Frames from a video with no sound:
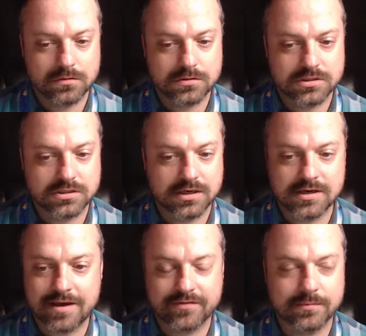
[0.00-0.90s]
she didn't
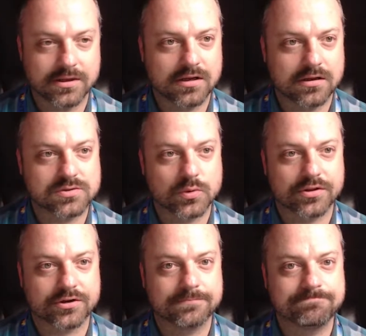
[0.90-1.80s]
have anybody else with
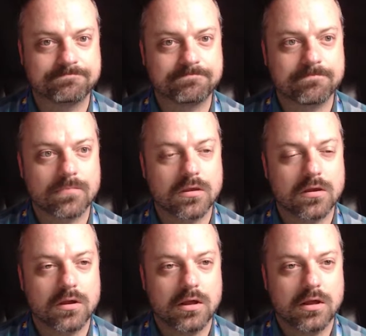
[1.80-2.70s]
her,
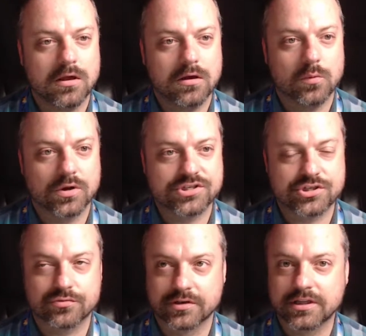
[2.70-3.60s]

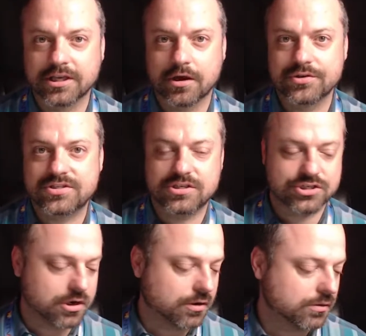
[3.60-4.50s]
which really goes to
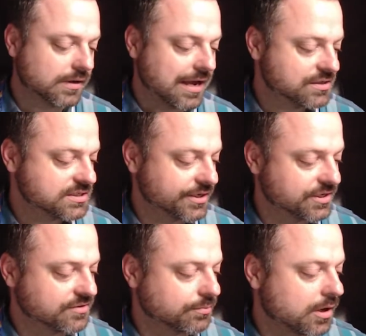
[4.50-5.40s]
show how
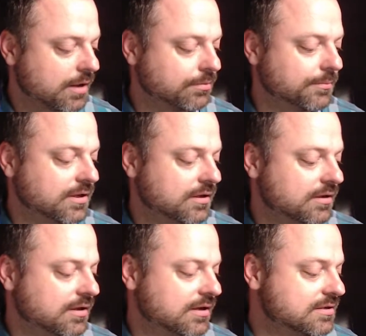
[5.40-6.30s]
serious a problem it
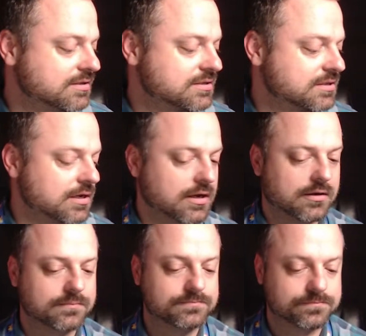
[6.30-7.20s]
is.
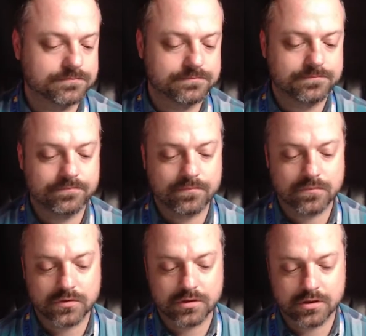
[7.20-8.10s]

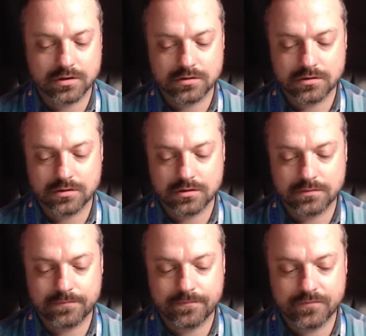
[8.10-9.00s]
The
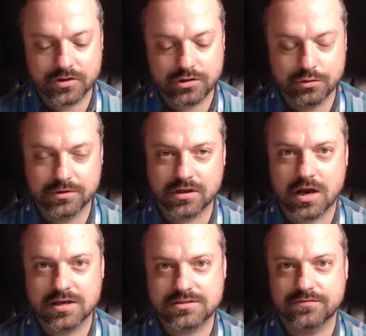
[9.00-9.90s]
human
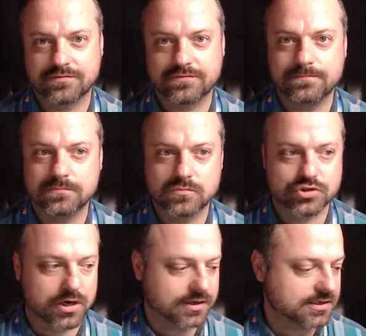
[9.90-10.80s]
cost of
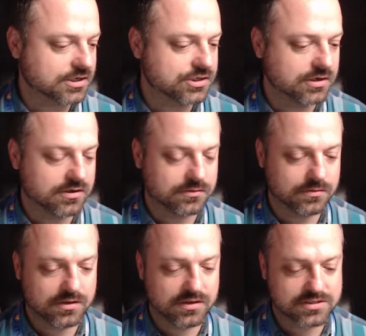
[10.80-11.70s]
drug addiction
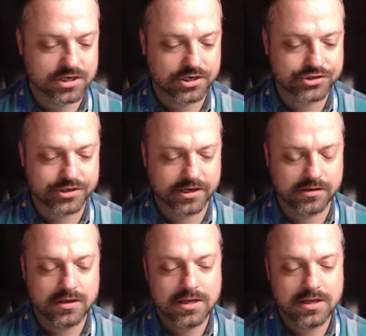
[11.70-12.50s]
in this country,